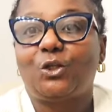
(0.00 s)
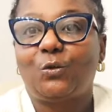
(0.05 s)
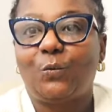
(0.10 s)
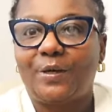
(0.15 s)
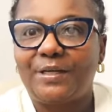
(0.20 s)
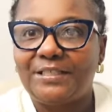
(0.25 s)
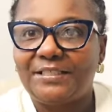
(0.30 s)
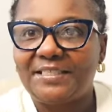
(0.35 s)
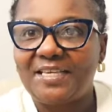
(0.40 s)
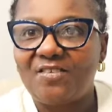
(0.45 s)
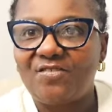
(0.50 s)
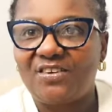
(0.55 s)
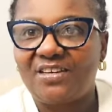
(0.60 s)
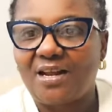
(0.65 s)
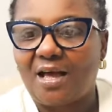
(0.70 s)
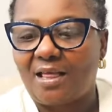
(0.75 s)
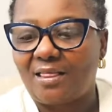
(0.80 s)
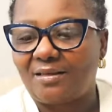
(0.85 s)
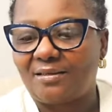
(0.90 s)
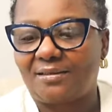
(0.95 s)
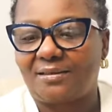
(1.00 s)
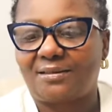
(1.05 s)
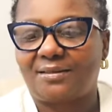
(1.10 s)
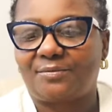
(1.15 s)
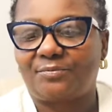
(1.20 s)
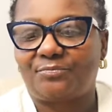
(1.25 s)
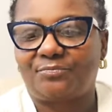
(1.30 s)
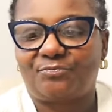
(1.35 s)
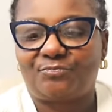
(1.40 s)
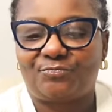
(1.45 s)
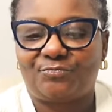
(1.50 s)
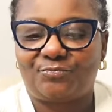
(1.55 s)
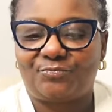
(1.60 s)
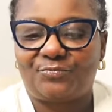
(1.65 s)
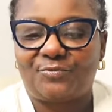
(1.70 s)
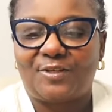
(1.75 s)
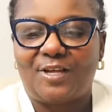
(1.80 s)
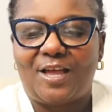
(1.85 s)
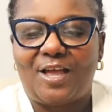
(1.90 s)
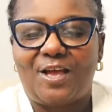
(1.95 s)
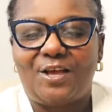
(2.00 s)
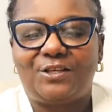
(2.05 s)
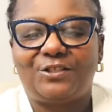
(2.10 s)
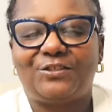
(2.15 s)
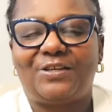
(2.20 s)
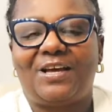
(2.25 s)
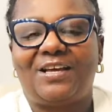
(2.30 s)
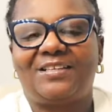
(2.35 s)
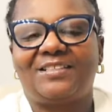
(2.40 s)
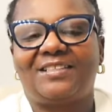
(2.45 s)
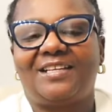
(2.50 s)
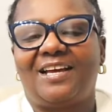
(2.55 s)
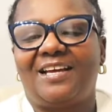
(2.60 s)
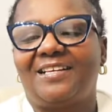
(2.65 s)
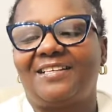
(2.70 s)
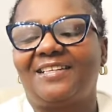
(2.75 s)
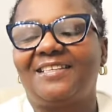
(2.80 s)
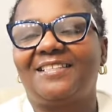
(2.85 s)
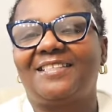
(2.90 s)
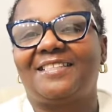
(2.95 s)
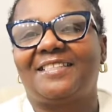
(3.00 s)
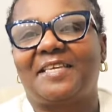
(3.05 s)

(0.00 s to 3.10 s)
$27. So I was like, this